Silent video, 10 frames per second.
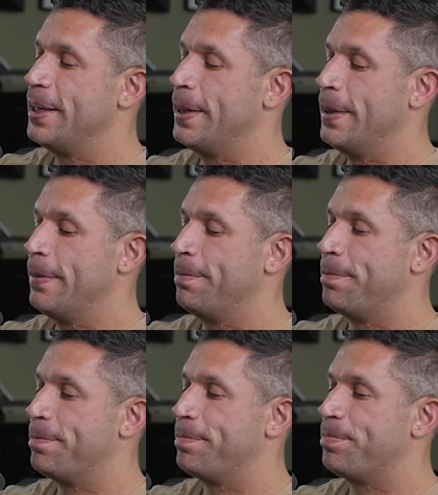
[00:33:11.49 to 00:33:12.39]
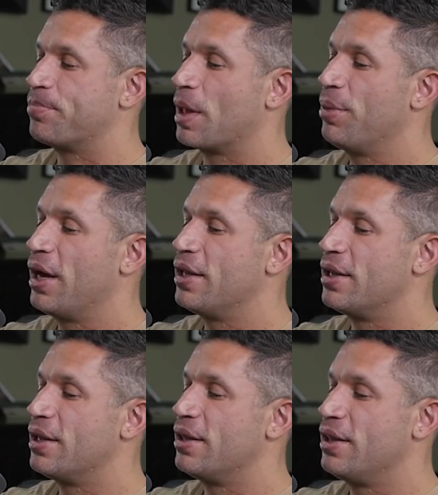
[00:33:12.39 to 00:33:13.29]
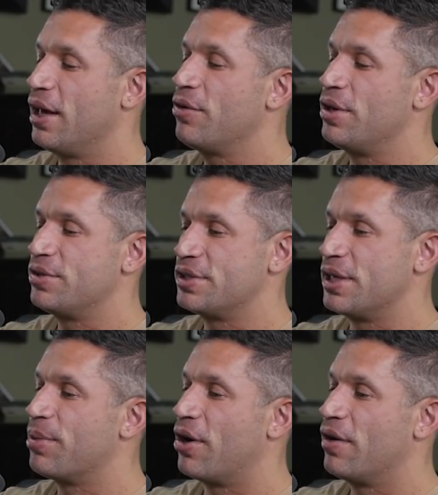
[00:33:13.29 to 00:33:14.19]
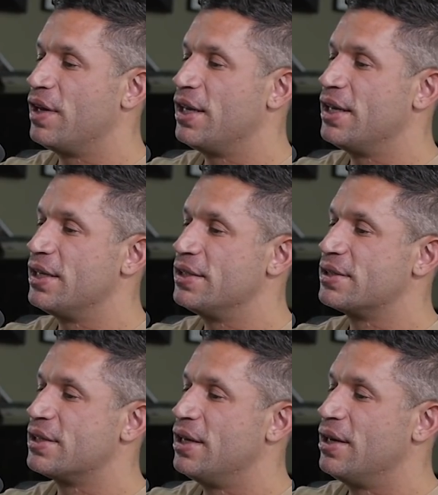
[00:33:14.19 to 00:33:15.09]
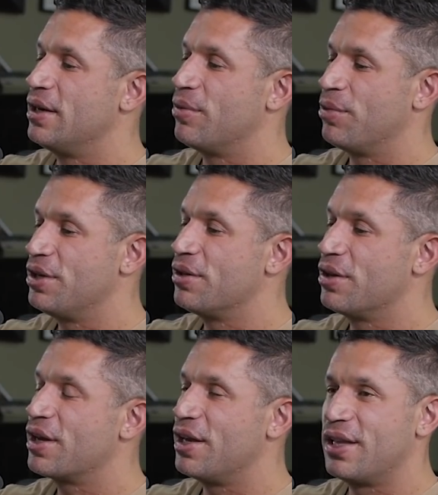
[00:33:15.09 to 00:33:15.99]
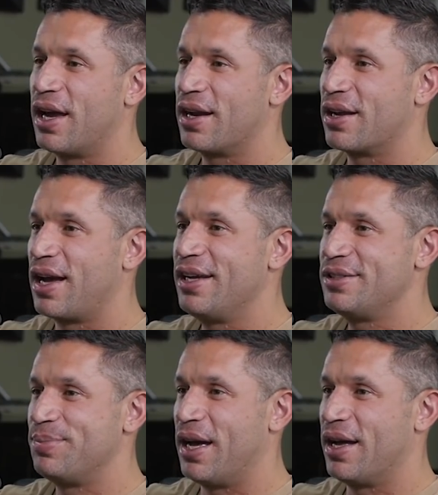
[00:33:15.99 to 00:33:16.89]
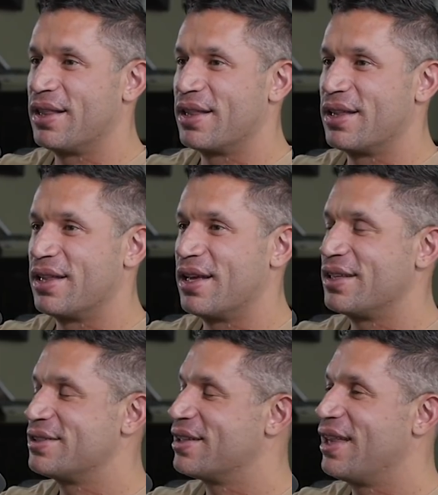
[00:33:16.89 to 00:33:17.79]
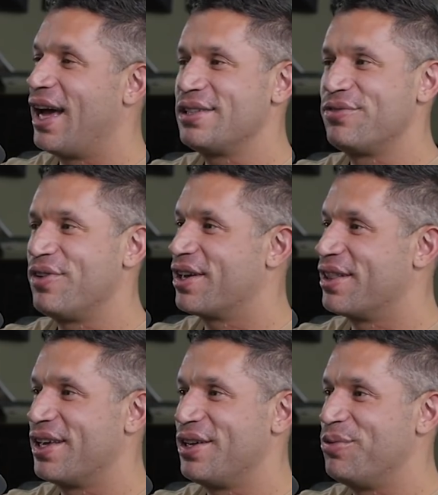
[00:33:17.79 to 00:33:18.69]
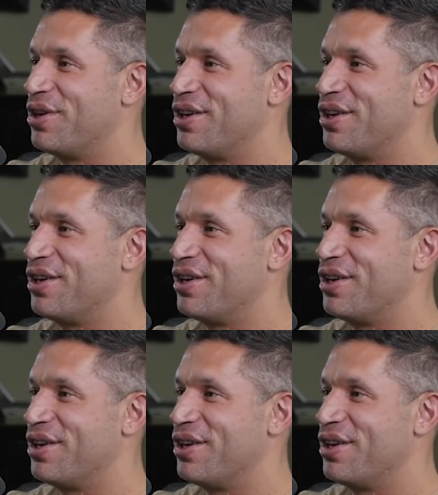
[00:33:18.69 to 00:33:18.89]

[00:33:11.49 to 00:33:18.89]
But the other interesting part of it is when you're looking at that ice bath, like, it's the last fucking thing you